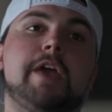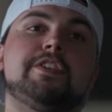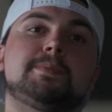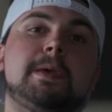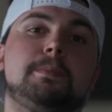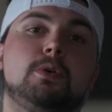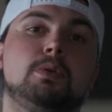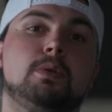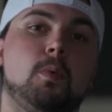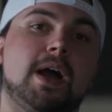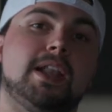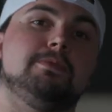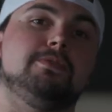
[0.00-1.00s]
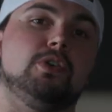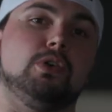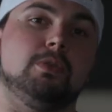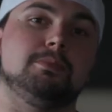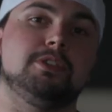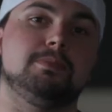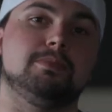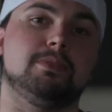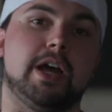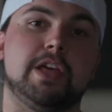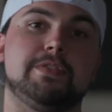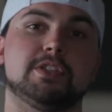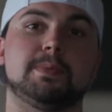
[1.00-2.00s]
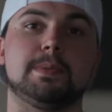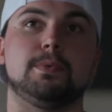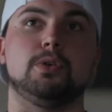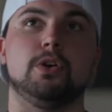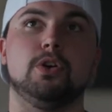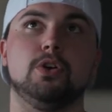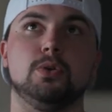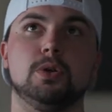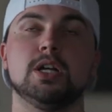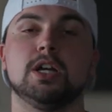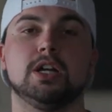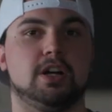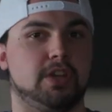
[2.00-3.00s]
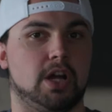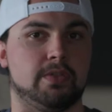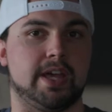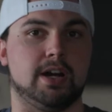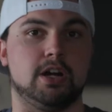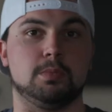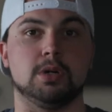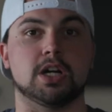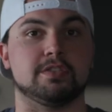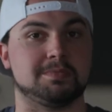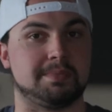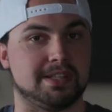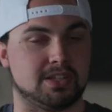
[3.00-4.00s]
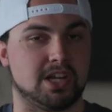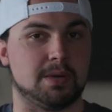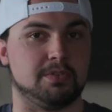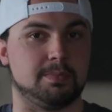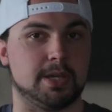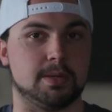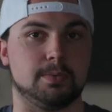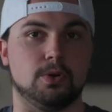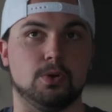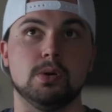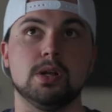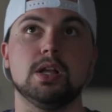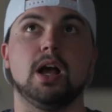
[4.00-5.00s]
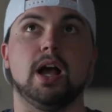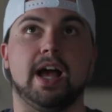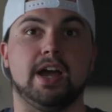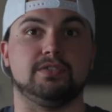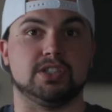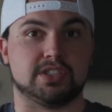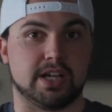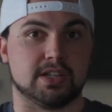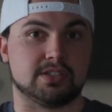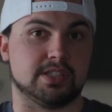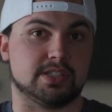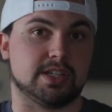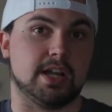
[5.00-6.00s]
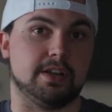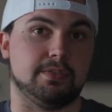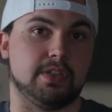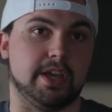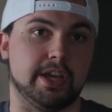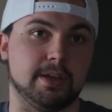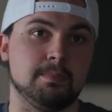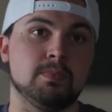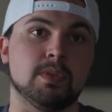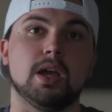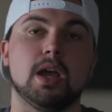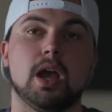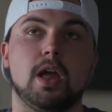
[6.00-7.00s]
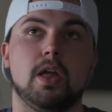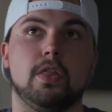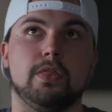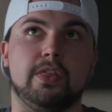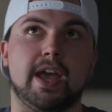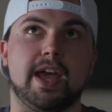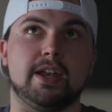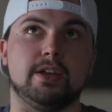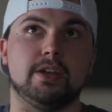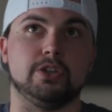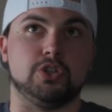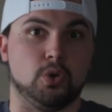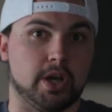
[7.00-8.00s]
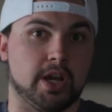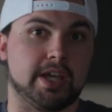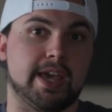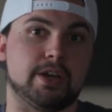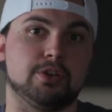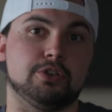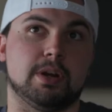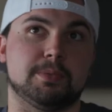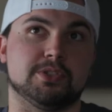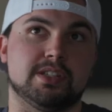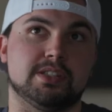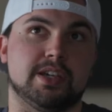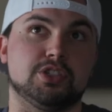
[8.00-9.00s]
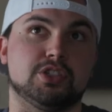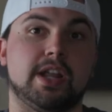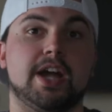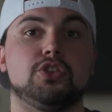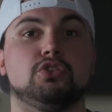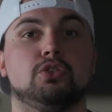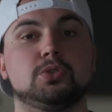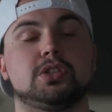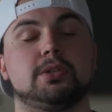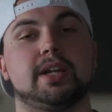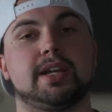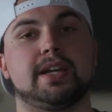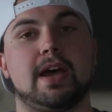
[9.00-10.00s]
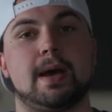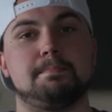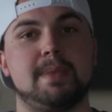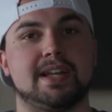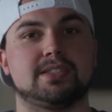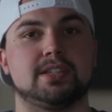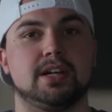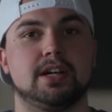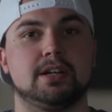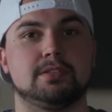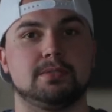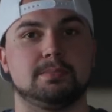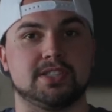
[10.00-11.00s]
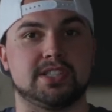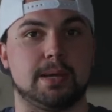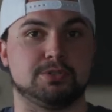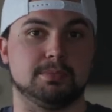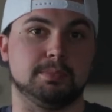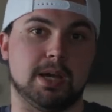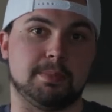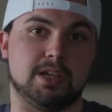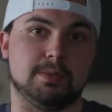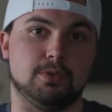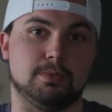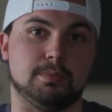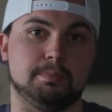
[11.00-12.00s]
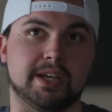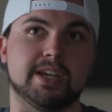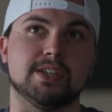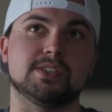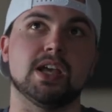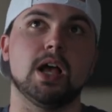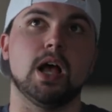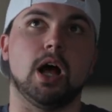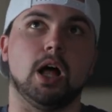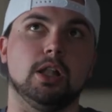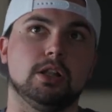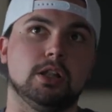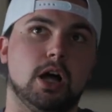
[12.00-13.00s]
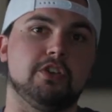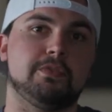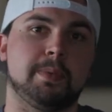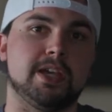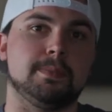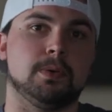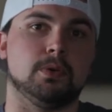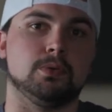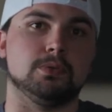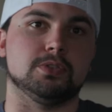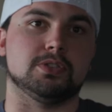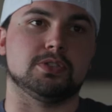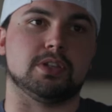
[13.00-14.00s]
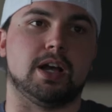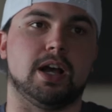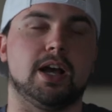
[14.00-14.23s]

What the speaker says: If it's people who are well-informed, and if it's people who have done their homework, have spent time with people, have discussed this kind of thing, then you're going to get good representation, and you're also going to get a better perception by people. Because a lot of people's